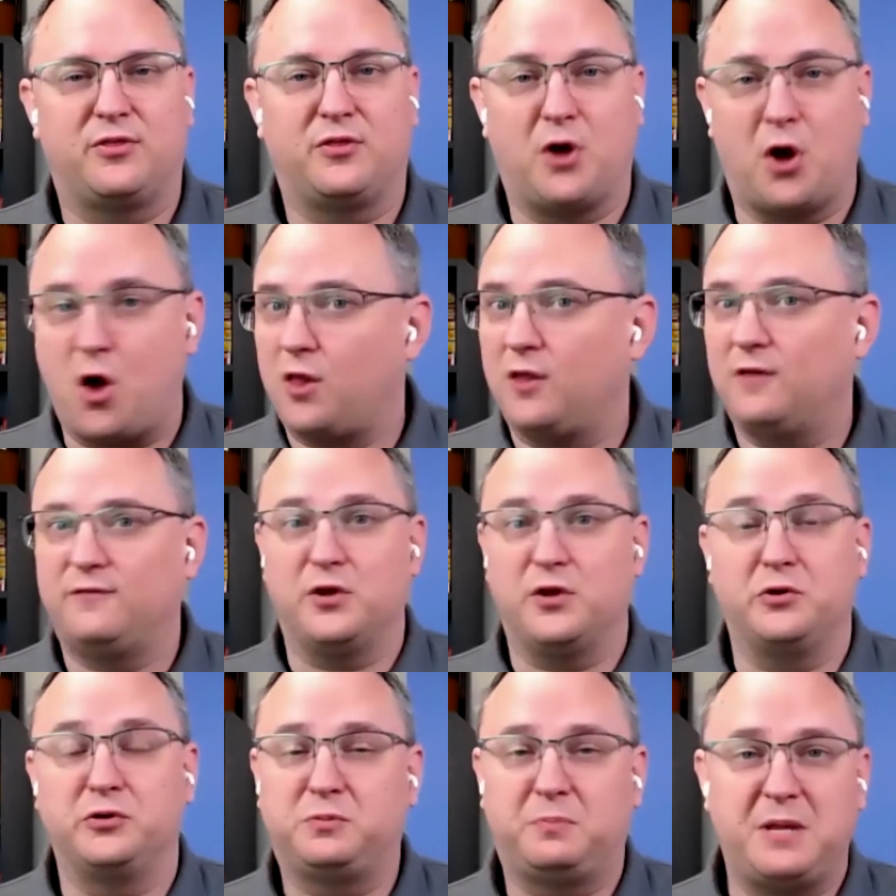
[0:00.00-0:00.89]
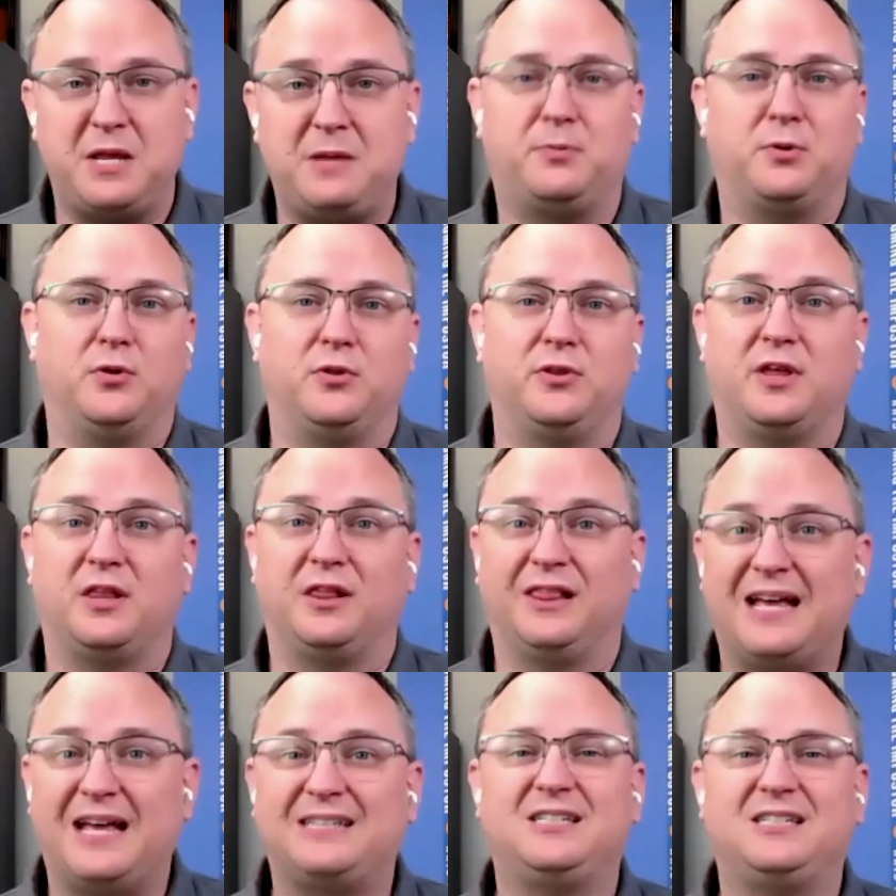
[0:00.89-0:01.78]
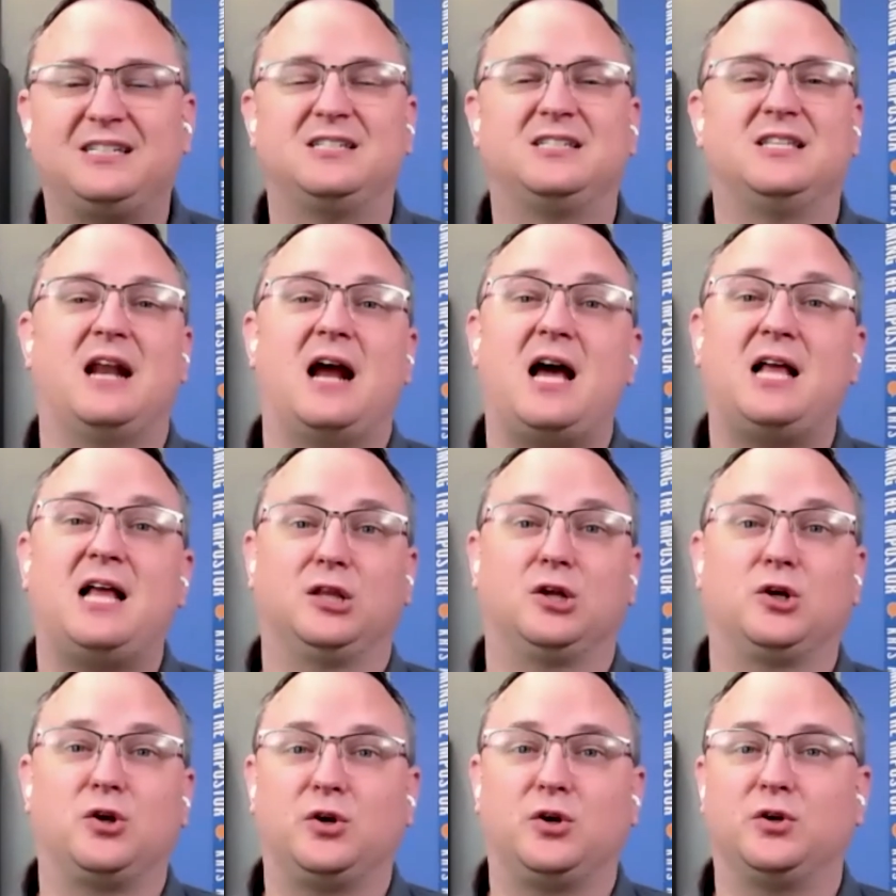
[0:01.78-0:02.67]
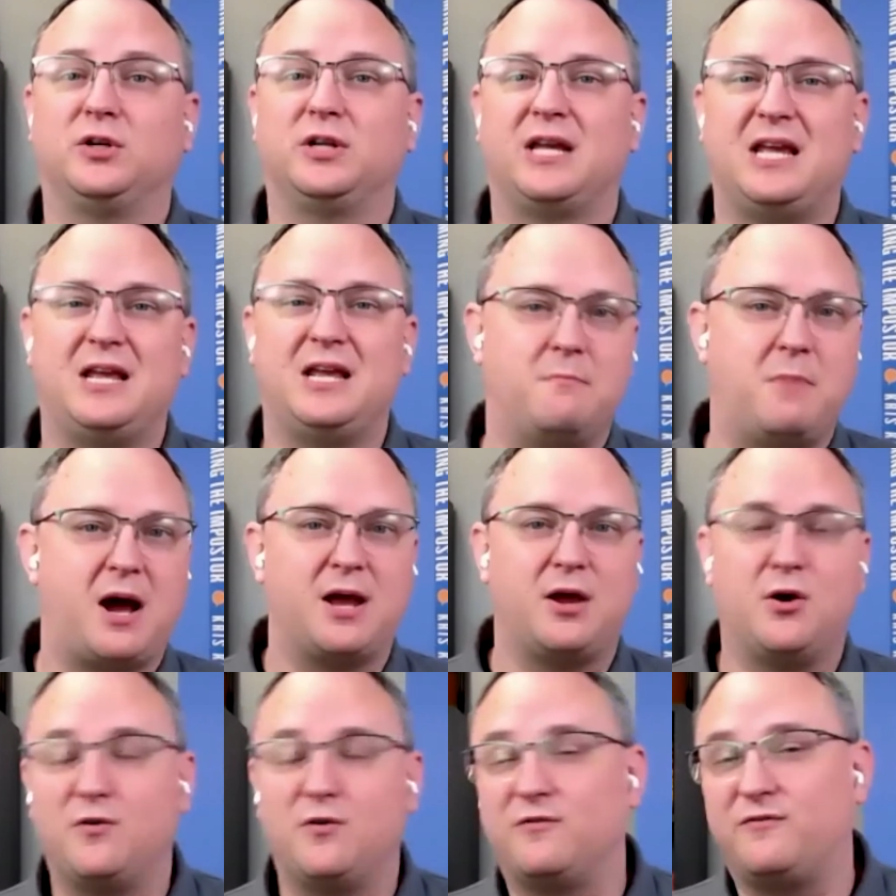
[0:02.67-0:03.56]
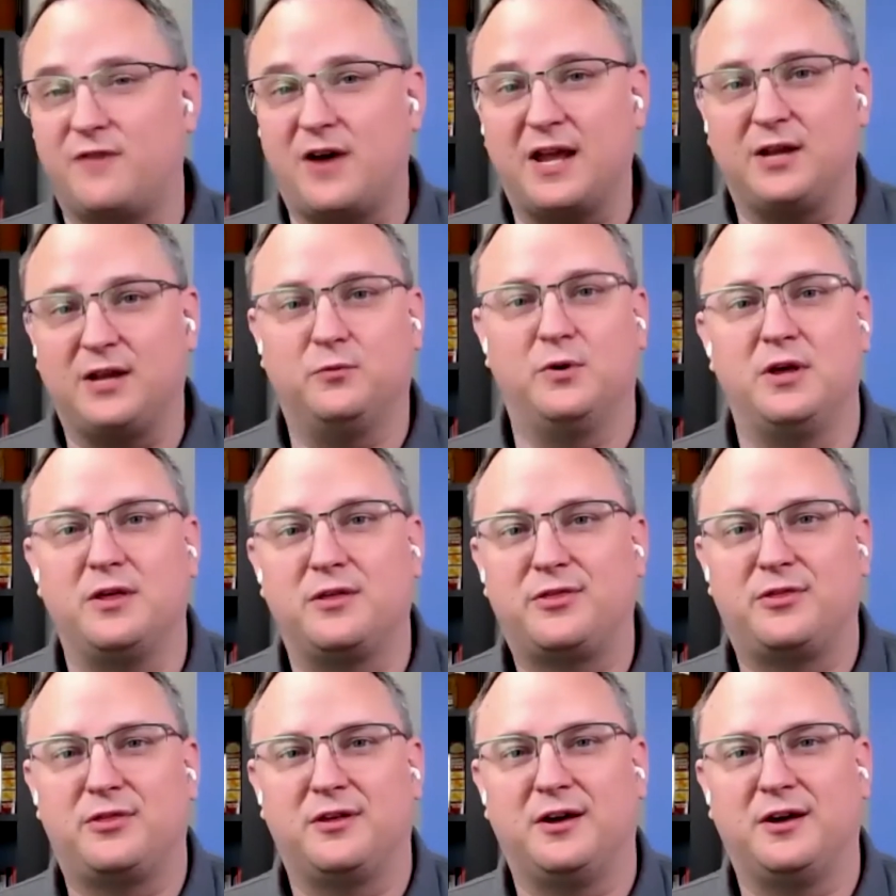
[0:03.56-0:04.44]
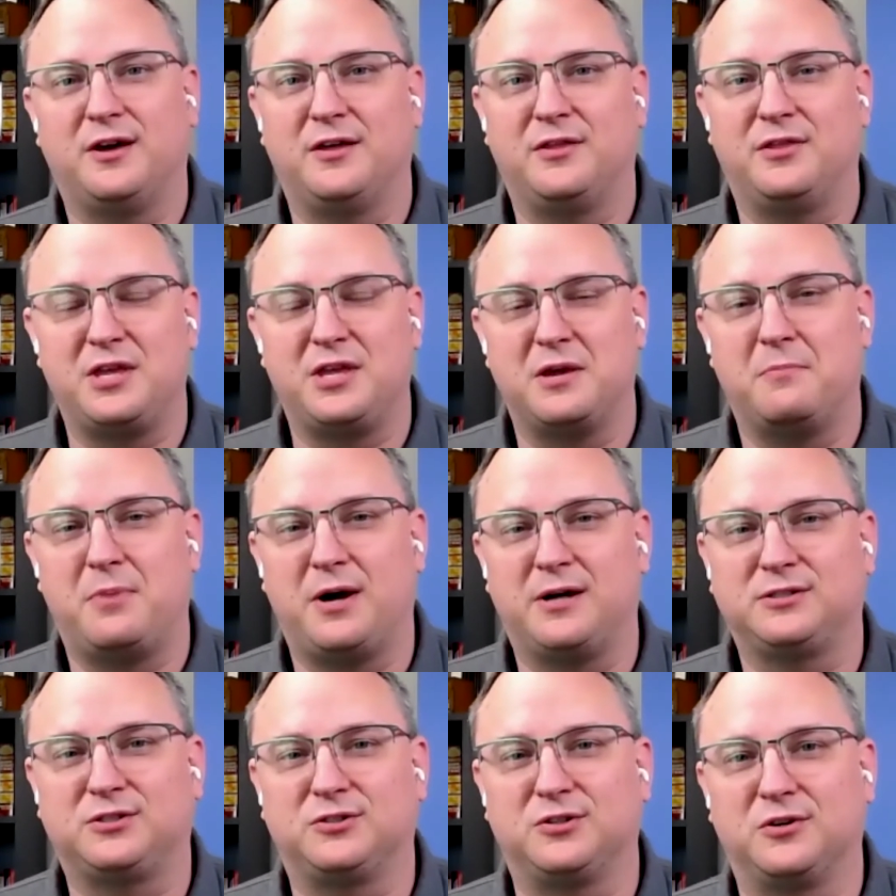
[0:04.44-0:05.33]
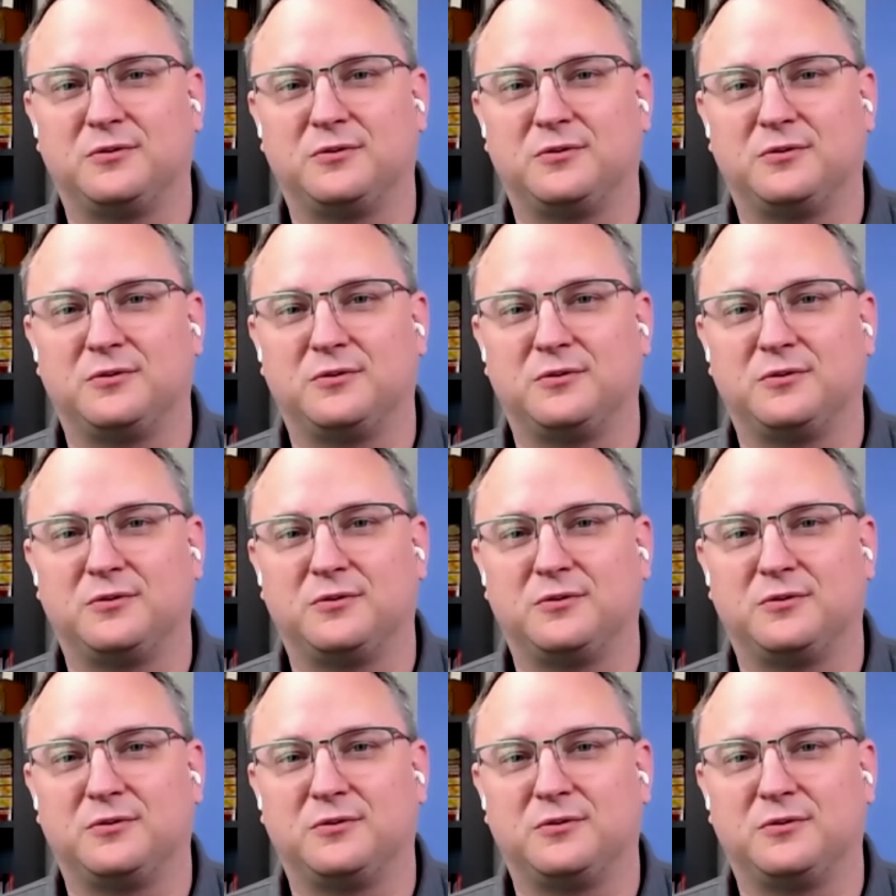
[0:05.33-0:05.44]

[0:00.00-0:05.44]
all of those people the lessons that I learned in my own fight with the imposter.